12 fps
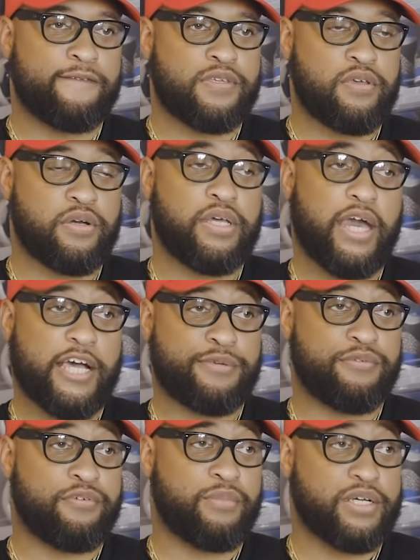So he asked
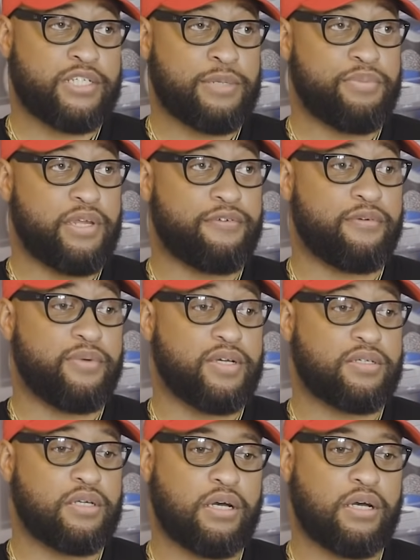me for my shipping information.